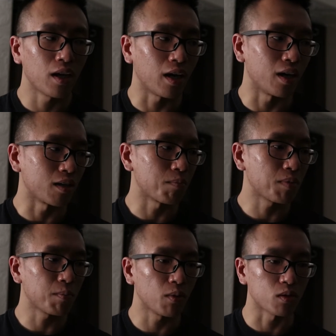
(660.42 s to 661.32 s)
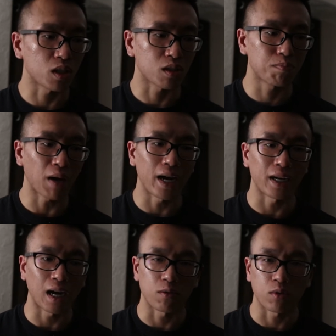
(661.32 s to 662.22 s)
and people just buy
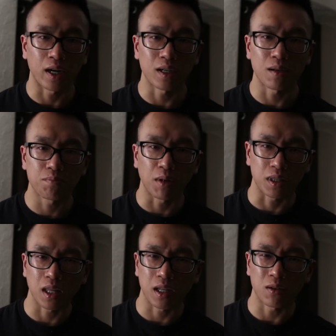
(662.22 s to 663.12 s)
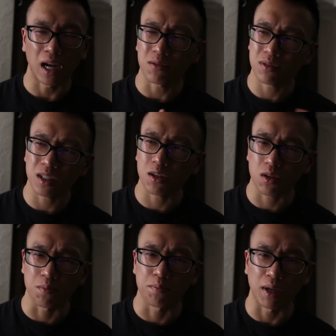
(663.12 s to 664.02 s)
it outright but they don't I don't think you
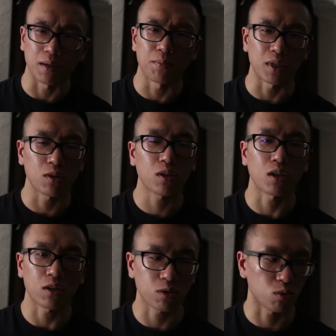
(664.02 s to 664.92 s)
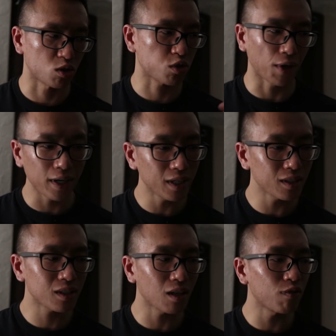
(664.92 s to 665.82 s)
could bid but you could also trade
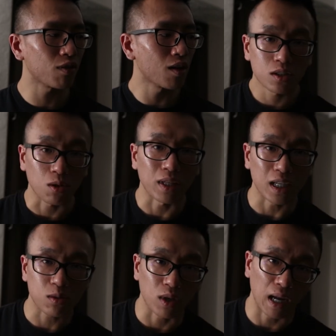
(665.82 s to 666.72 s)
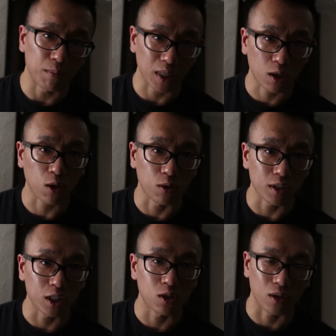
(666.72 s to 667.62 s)
and stuff so that's what I'm
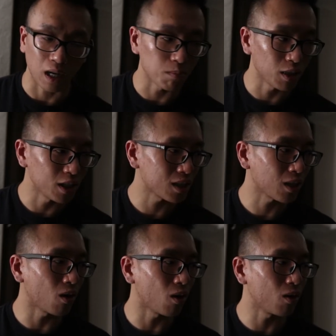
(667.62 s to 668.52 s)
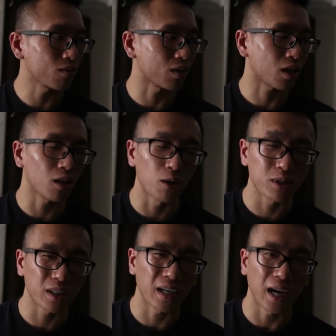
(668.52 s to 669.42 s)
currently doing I'm listing all the
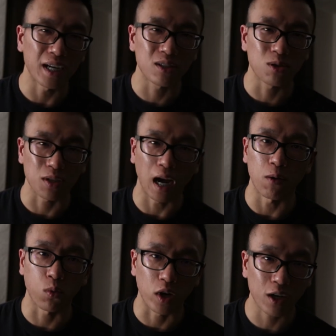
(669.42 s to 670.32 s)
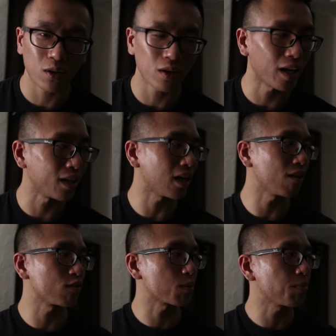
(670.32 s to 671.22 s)
clothes that I do not wear and
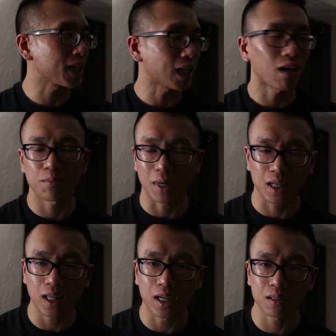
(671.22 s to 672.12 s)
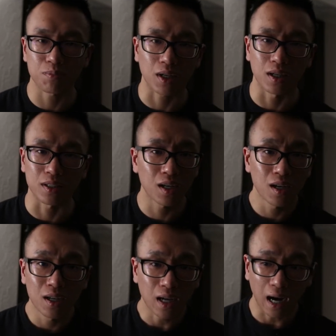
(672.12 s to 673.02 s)
I've just picked out in my closet because
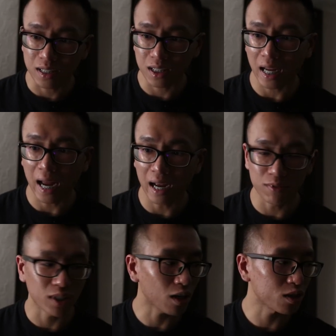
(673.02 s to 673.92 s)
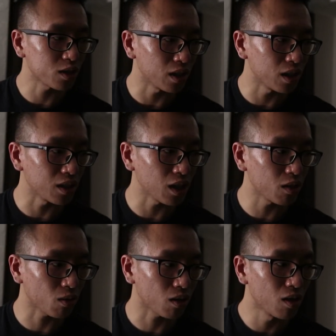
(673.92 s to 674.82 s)
I just haven't touched it in
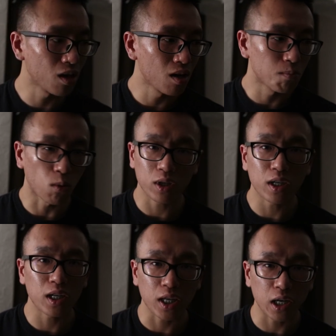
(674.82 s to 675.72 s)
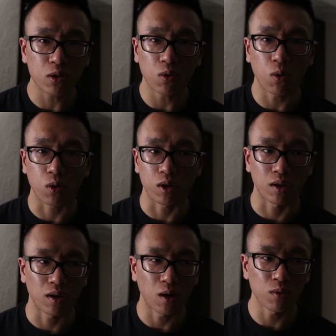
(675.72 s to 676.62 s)
either more than a year
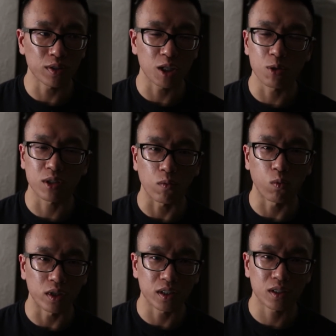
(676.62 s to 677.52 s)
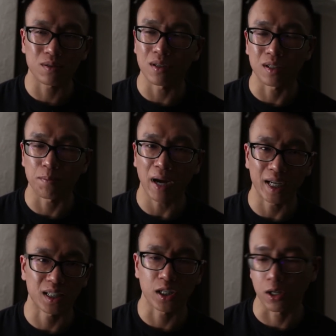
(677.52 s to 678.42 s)
or only used it once in the
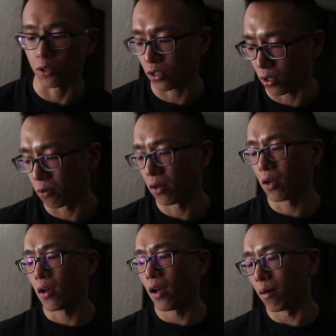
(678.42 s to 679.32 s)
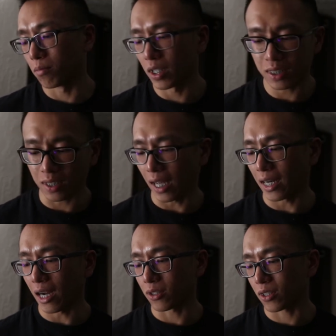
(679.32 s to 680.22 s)
past year so I'm listing
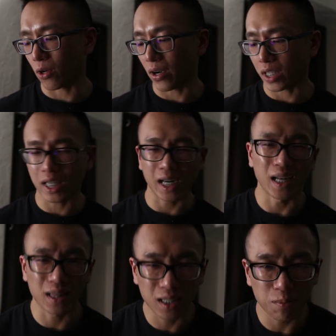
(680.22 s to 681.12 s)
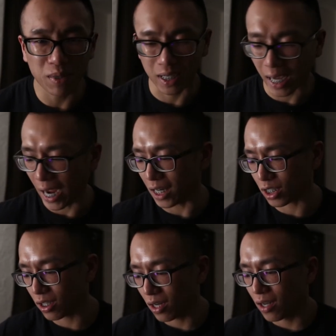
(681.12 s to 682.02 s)
that out so I could get a little bit of
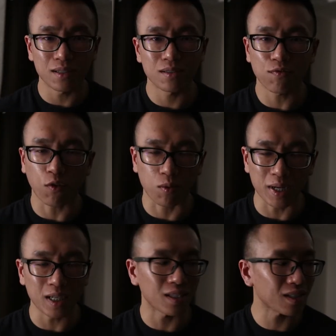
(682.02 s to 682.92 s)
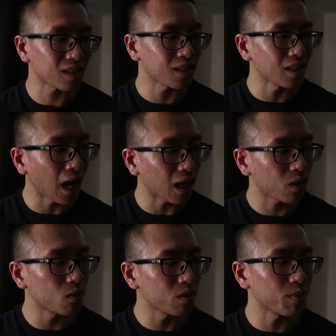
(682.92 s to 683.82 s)
cash. For me, this is not
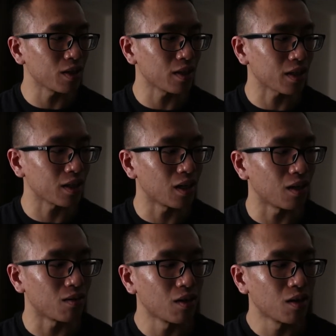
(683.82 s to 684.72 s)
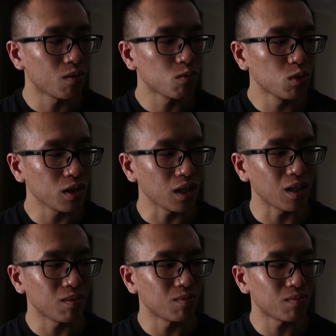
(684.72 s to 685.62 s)
going to be like a
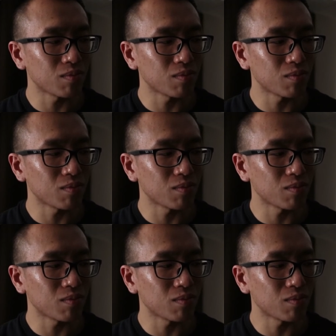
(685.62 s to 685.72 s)
really